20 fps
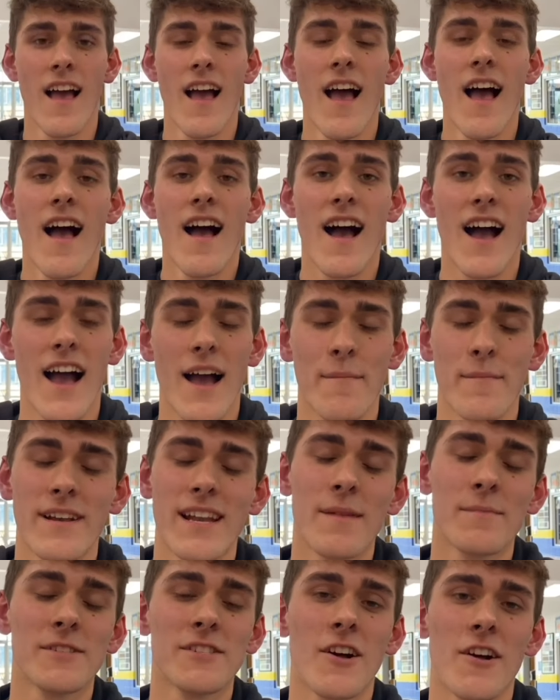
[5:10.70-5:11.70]
Hi, my
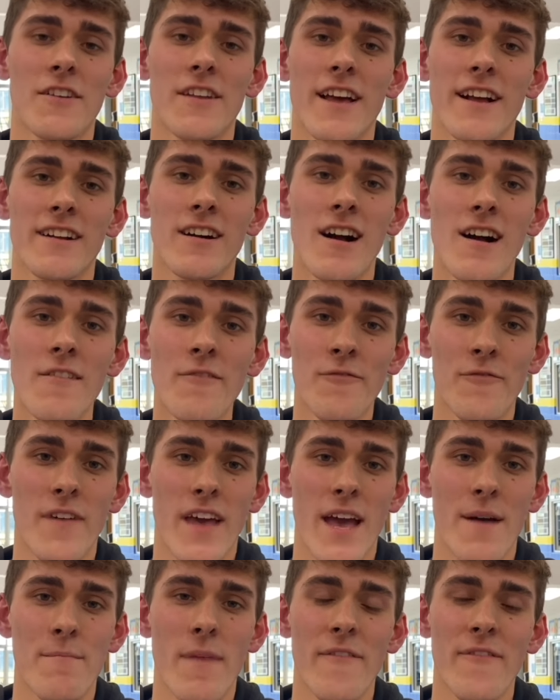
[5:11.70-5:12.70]
name is Dalton Eckhoff,
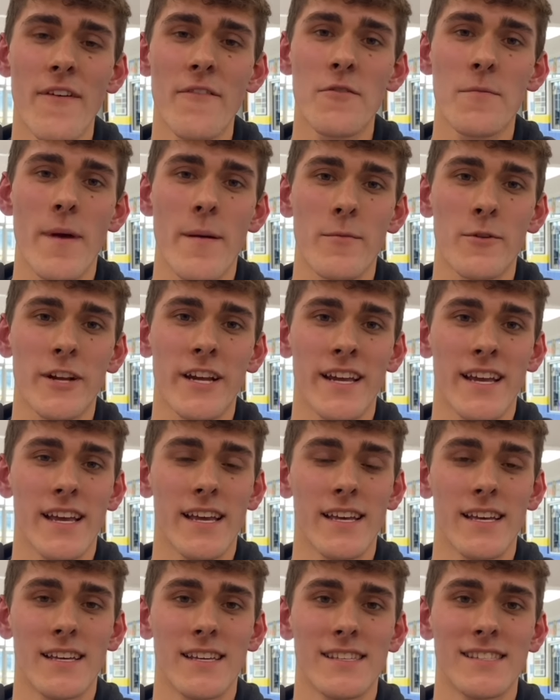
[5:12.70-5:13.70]
and my favorite memory
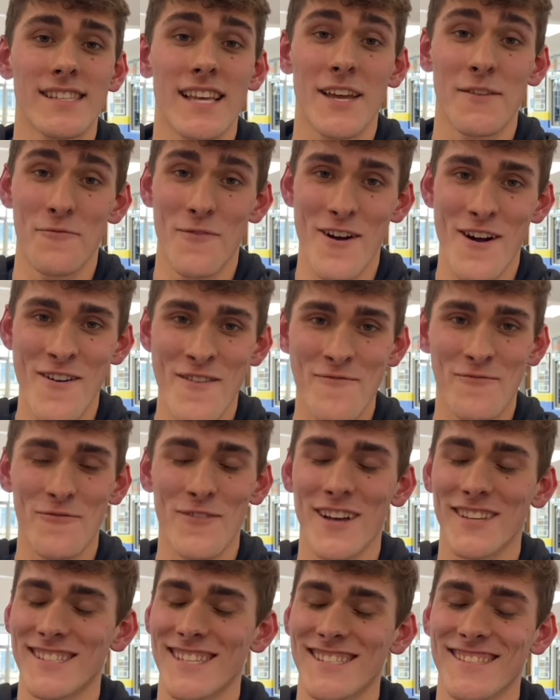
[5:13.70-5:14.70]
is in
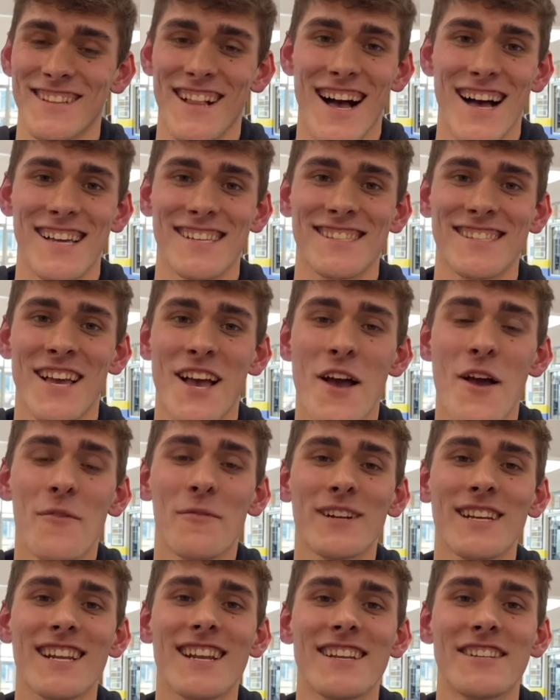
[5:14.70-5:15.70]
Wells' class. We
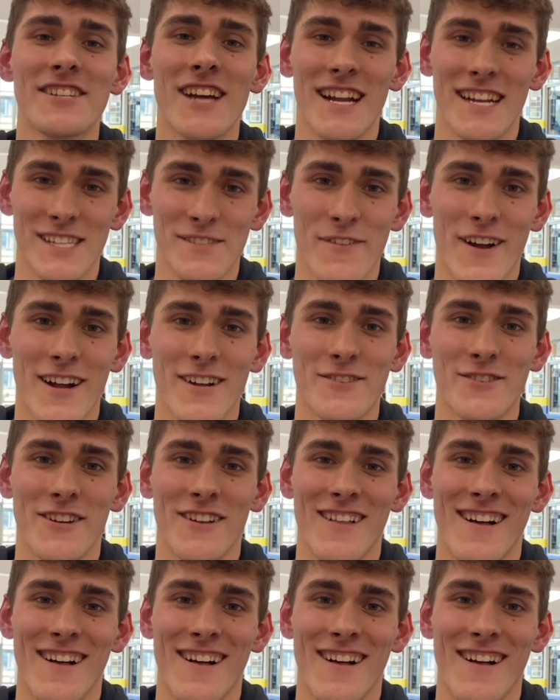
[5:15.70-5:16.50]
did a Chinese fire drill on,